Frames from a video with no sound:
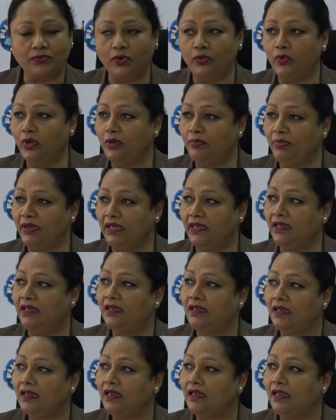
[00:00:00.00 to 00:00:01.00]
we will be
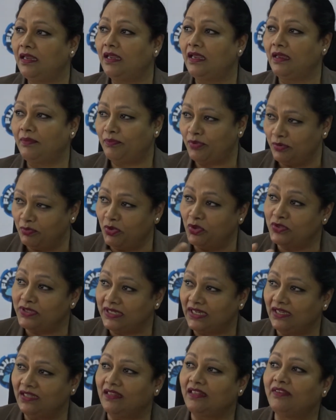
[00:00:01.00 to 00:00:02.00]

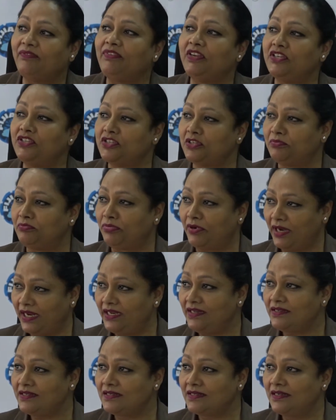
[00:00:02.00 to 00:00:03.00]
promoting the Fijian
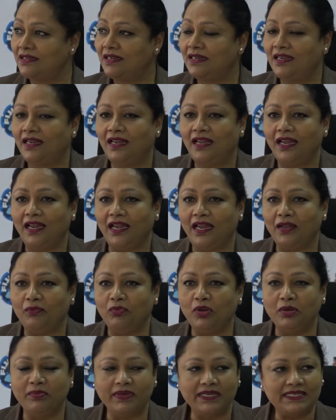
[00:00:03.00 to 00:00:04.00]
brand,
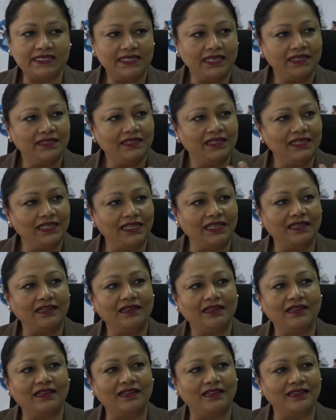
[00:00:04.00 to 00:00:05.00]
and we'll be signaling
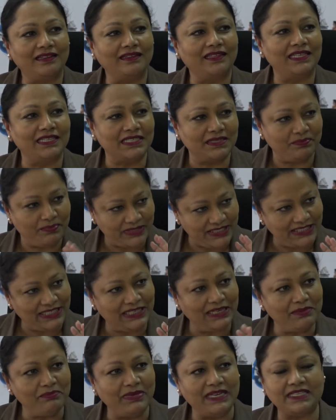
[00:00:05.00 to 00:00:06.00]
this
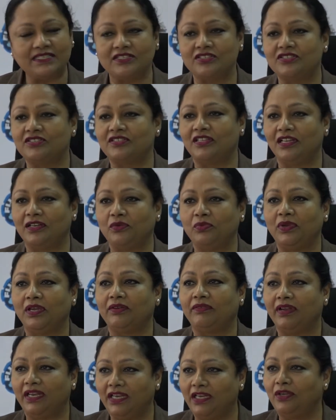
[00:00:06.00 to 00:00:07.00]
particular message that we
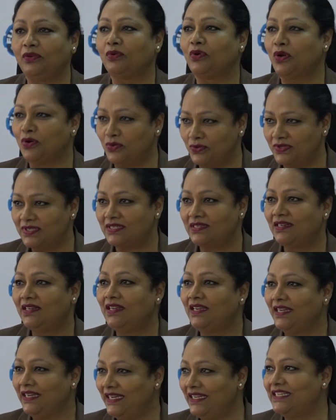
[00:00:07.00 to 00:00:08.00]
are ready to host
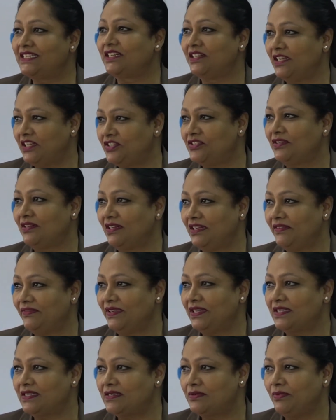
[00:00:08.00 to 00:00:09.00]
international
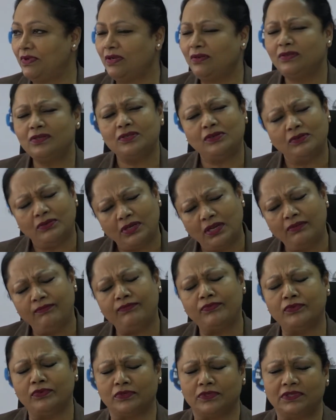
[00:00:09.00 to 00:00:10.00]
events. We're also looking
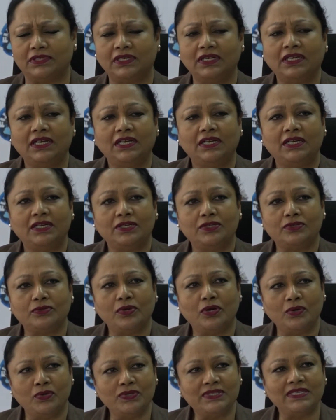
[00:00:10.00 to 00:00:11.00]
forward to
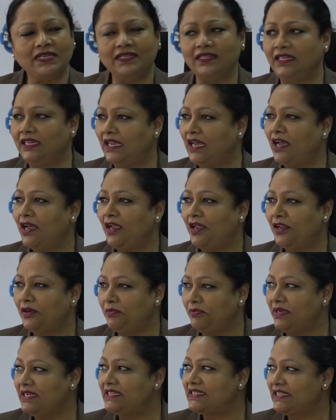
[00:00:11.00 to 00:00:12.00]
hosting the
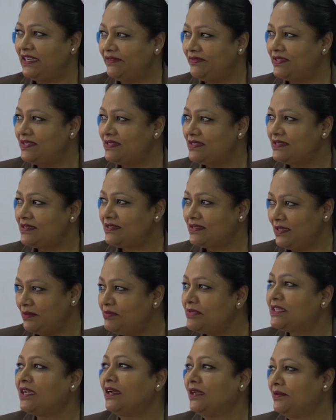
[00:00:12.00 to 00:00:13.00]
IRB Sevens
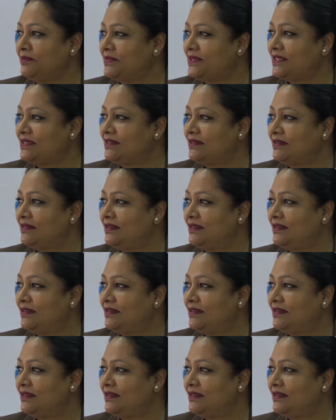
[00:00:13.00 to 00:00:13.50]
sometimes